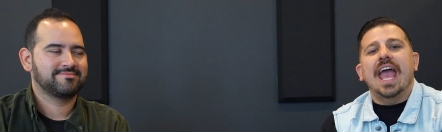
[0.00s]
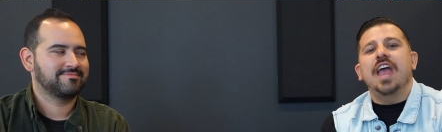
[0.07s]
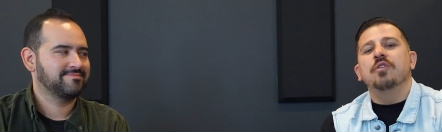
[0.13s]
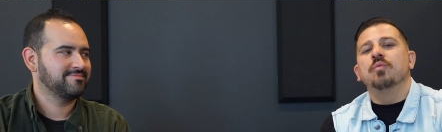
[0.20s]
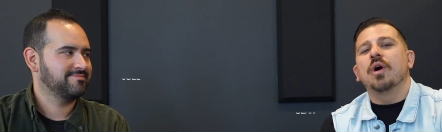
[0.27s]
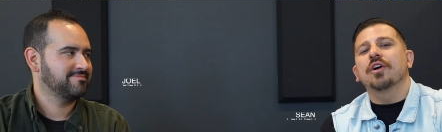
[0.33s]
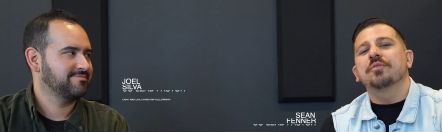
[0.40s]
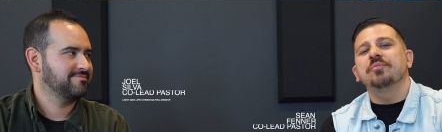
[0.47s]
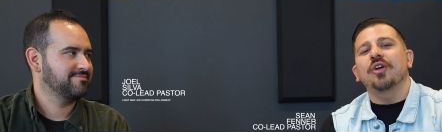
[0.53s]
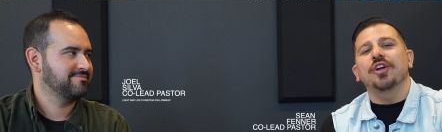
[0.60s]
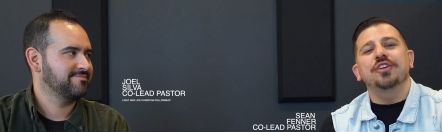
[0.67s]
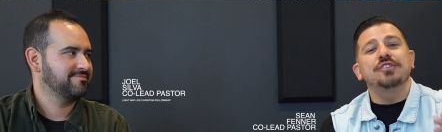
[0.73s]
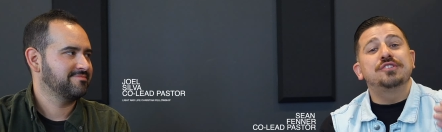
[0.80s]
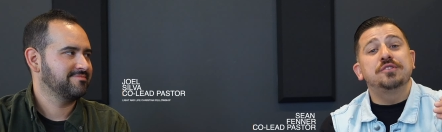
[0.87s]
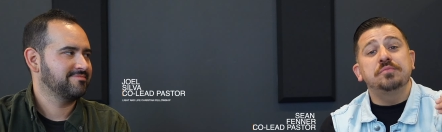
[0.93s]
Speaker 1: Hey, welcome to
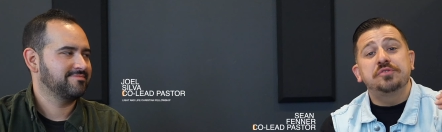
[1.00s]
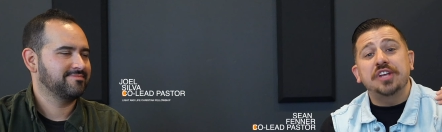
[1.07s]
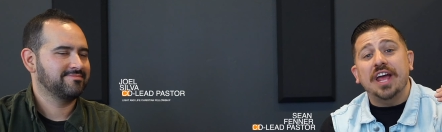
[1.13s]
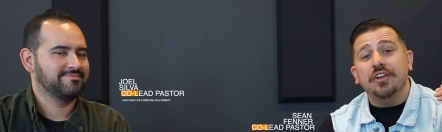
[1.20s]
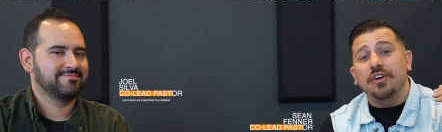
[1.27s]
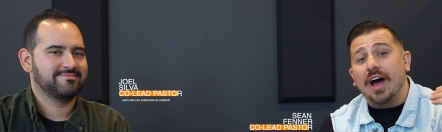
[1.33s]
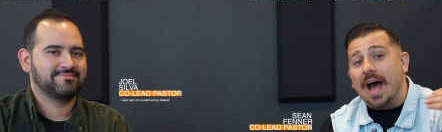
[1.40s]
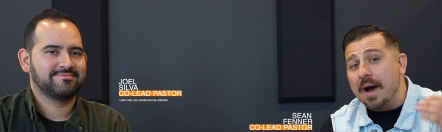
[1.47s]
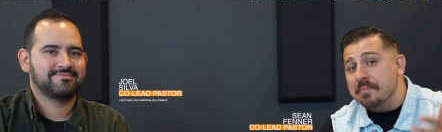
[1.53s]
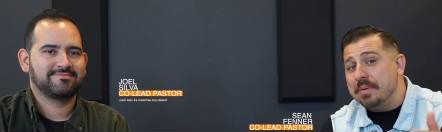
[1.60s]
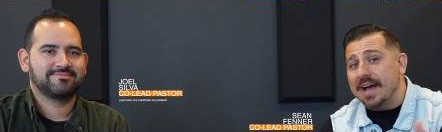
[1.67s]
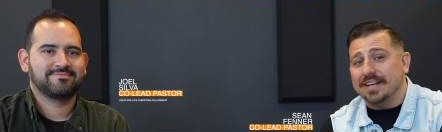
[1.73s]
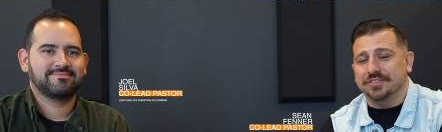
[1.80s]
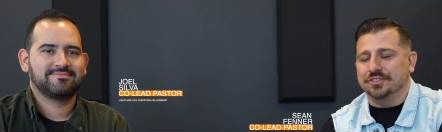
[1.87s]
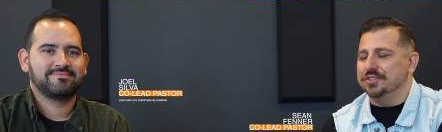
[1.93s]
our YouTube channel. I'm
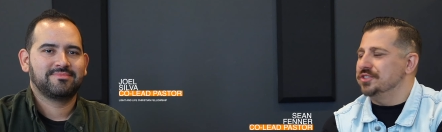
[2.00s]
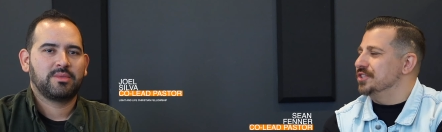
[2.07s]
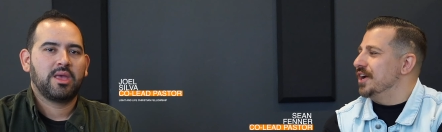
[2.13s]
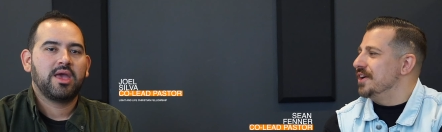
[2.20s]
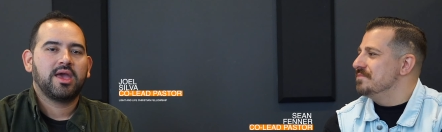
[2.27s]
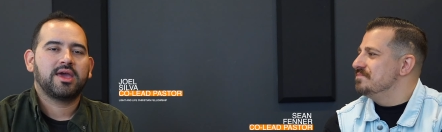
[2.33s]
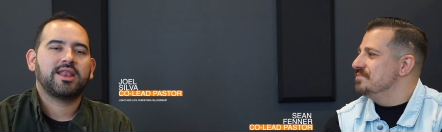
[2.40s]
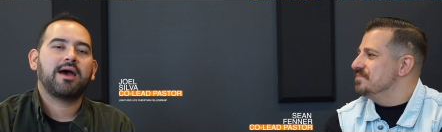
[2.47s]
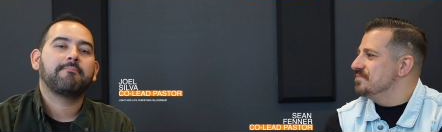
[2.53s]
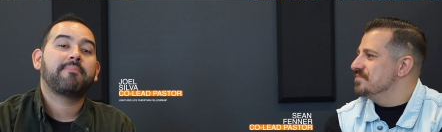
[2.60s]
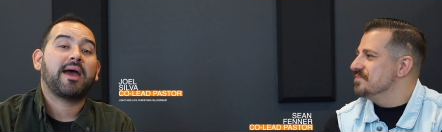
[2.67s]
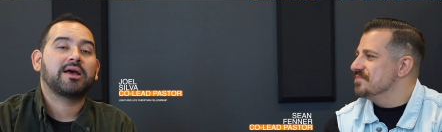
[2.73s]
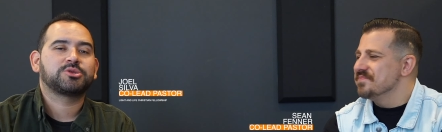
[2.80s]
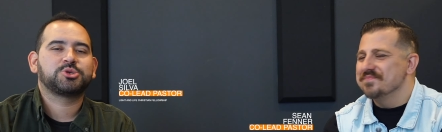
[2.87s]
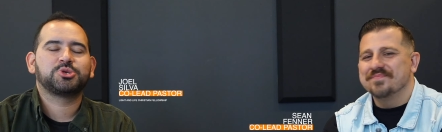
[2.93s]
Pastor Sean.
Speaker 2: And I'm
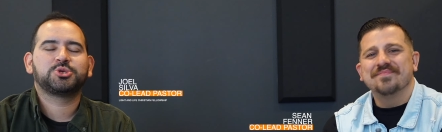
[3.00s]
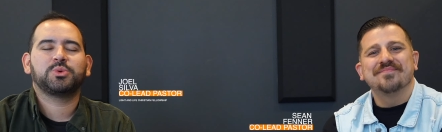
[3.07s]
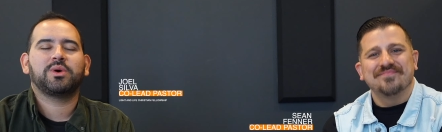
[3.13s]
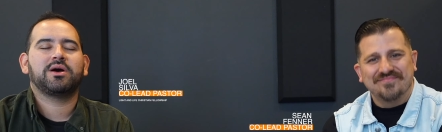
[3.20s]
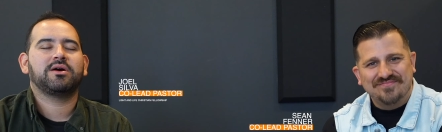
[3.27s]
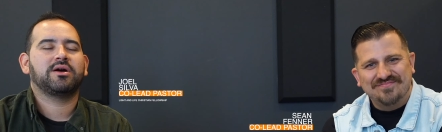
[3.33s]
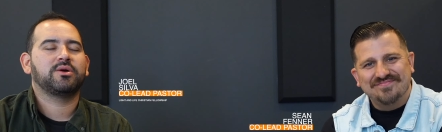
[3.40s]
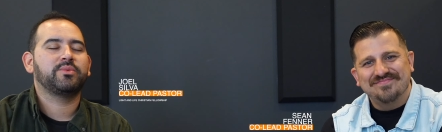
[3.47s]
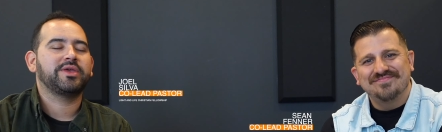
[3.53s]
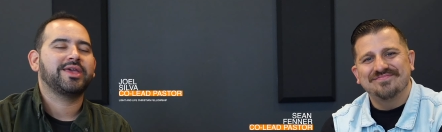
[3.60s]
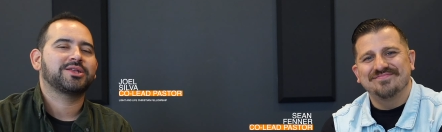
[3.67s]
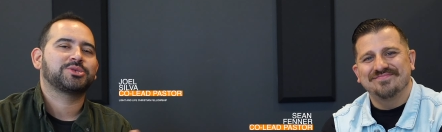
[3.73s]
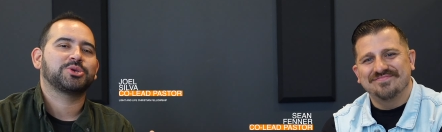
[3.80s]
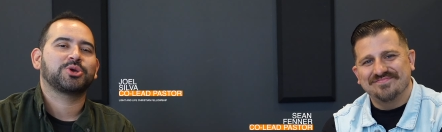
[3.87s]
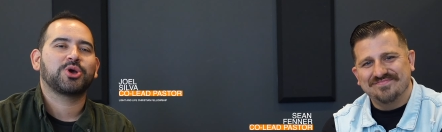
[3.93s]
Pastor Joel, and we
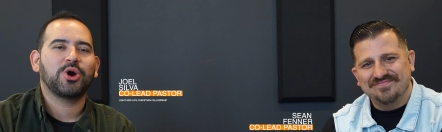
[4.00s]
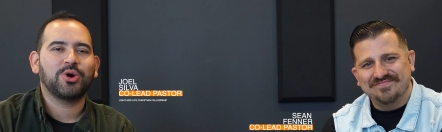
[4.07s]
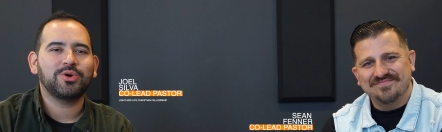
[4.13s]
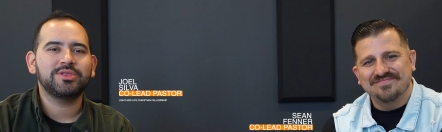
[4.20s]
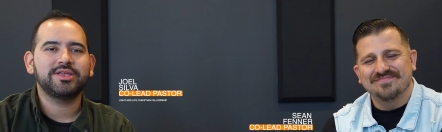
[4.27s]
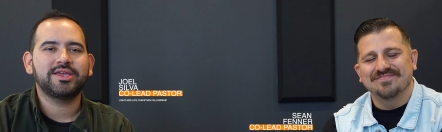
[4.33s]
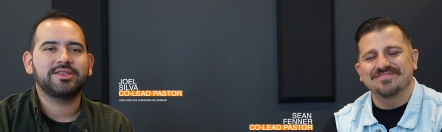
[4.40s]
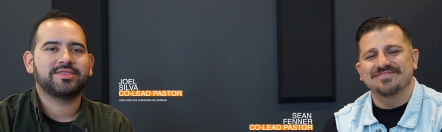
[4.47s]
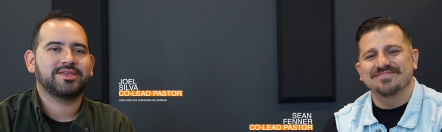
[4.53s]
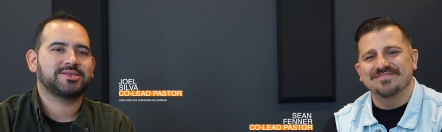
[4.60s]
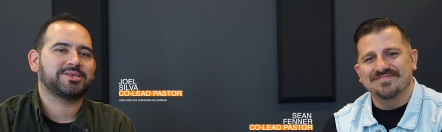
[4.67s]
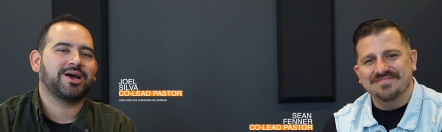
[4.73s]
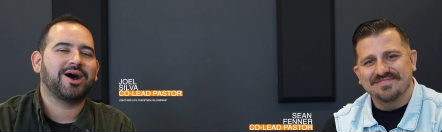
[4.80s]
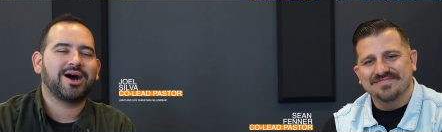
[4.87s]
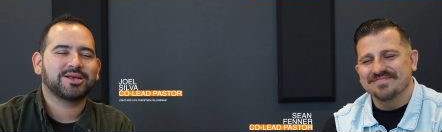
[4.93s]
get to co-lead
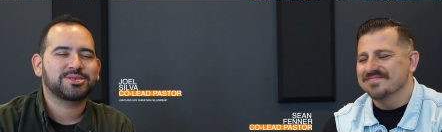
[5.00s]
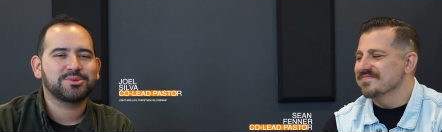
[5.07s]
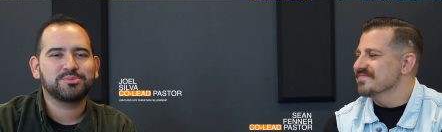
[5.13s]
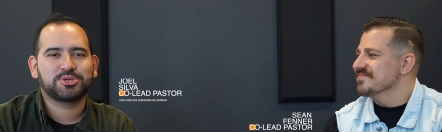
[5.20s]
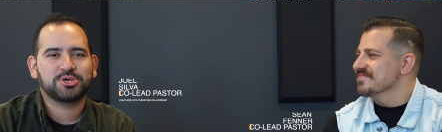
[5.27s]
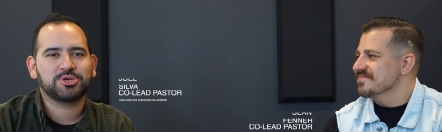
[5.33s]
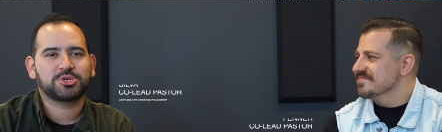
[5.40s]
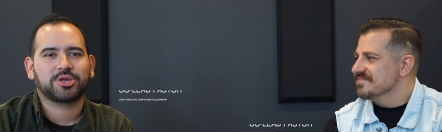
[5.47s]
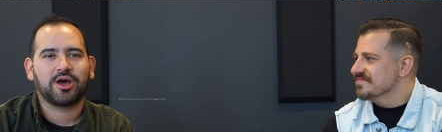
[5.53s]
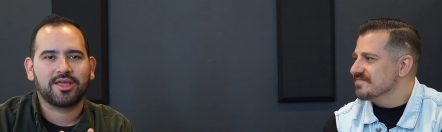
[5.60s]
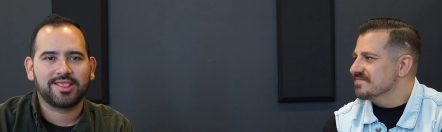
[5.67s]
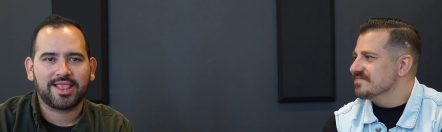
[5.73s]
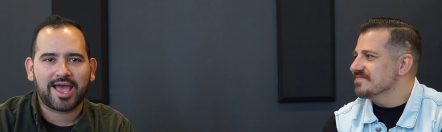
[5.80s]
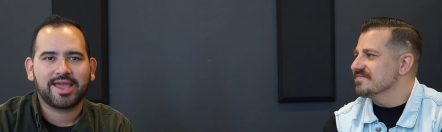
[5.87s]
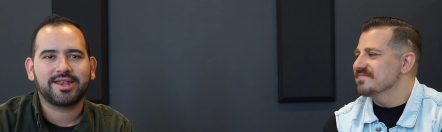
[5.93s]
this awesome church
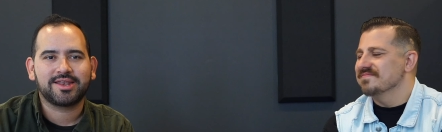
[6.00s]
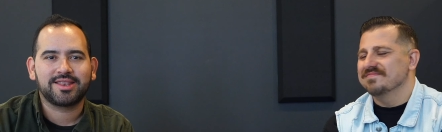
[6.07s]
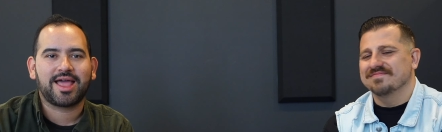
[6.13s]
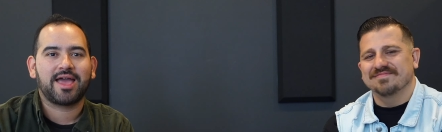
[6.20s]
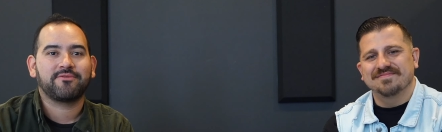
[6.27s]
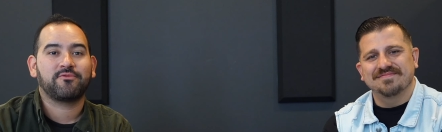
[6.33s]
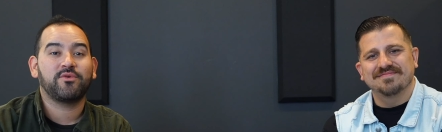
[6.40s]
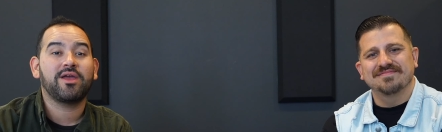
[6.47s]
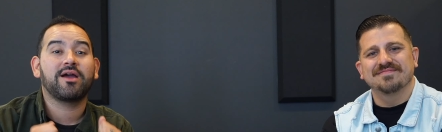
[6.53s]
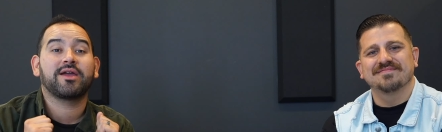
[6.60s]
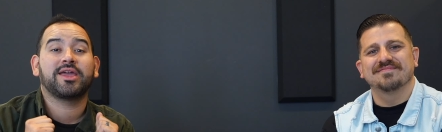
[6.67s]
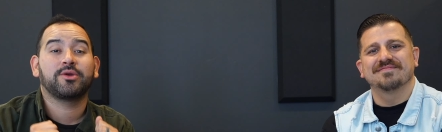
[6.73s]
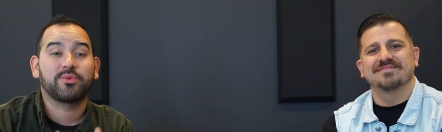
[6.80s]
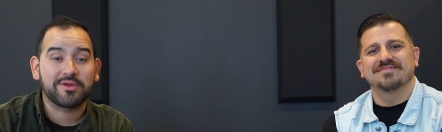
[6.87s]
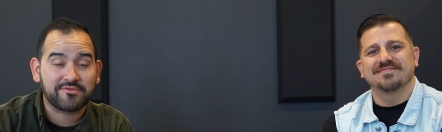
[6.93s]
called Light and Life. We are
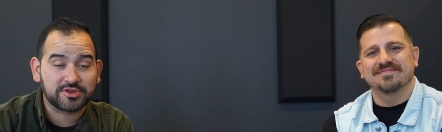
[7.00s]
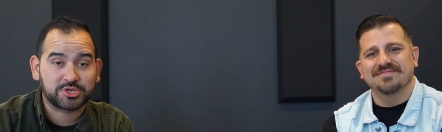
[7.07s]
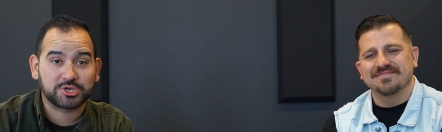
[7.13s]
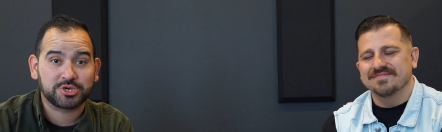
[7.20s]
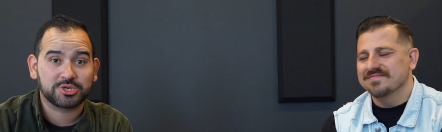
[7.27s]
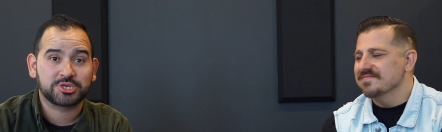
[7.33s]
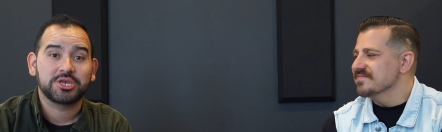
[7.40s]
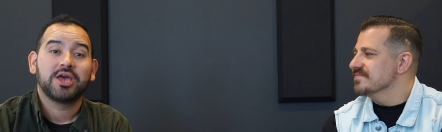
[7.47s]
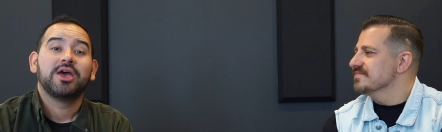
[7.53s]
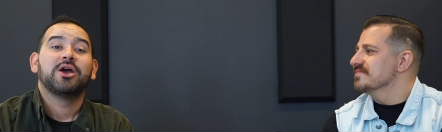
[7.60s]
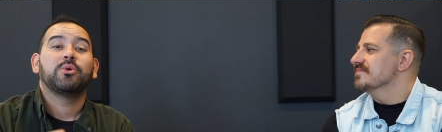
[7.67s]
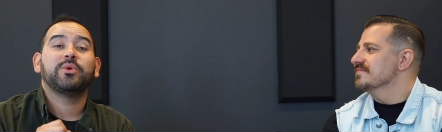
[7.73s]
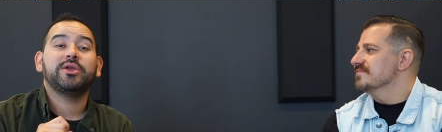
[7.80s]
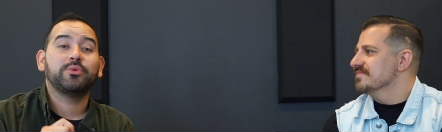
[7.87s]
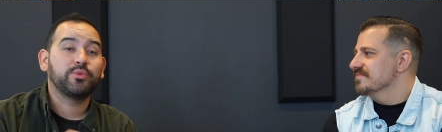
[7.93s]
a river church. We